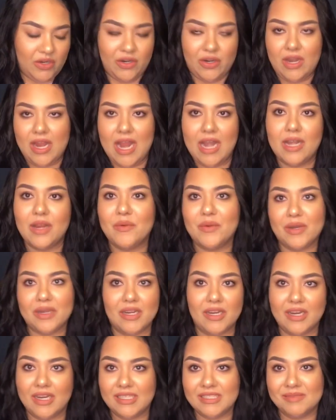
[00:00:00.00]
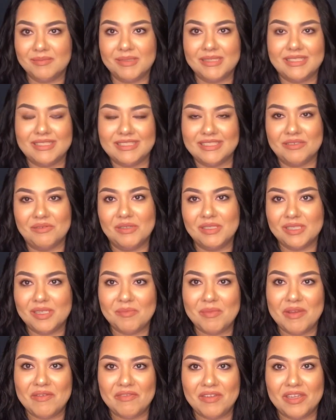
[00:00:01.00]
hurt anywhere near as much as the ones
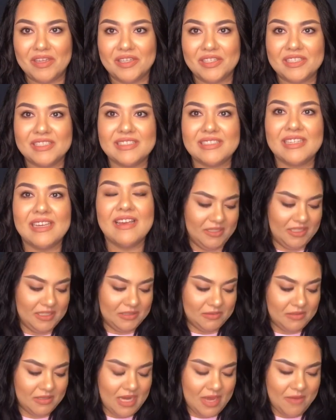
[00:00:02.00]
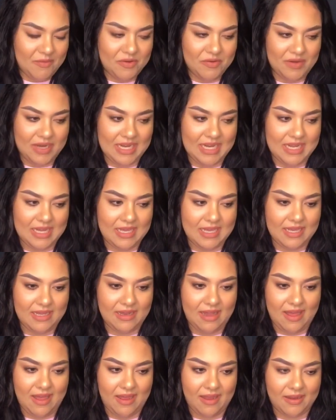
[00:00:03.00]
on my fingers. So this one I would rate
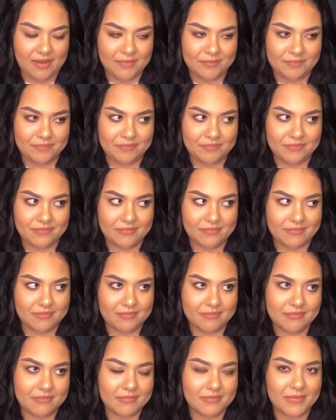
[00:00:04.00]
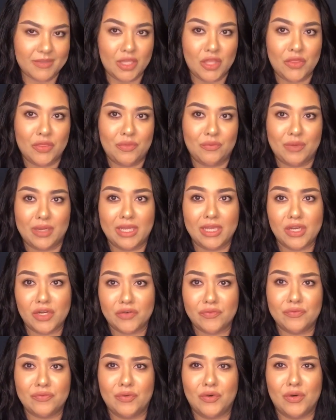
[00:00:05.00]
it like a 3
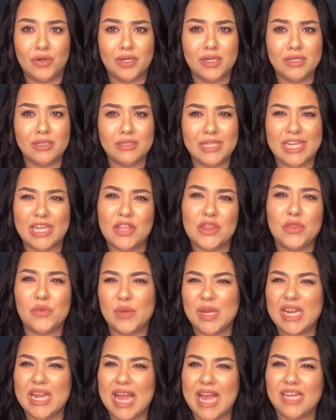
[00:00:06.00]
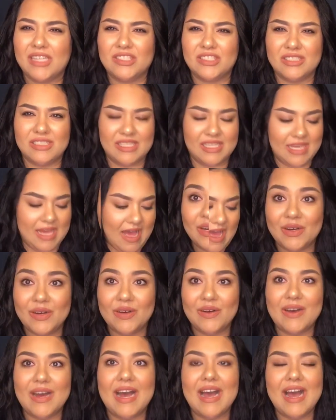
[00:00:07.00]
or 4, like a 3 actually. Yeah.
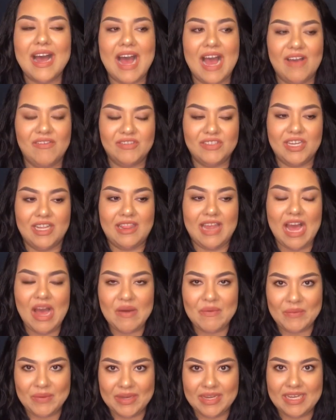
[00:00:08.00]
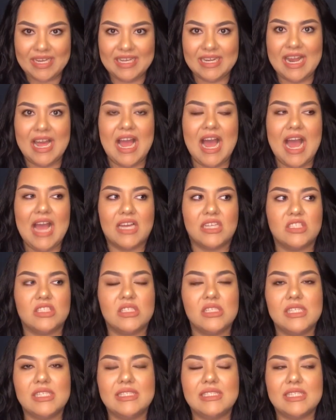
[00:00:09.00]
So after that one, I
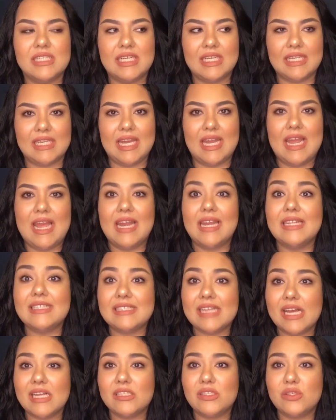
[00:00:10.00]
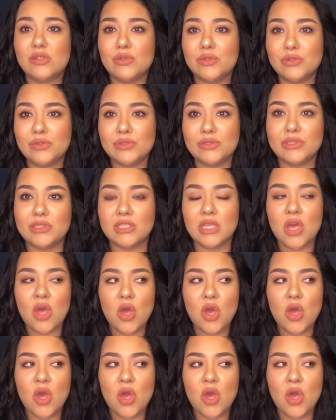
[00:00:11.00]
actually didn't get any tattoos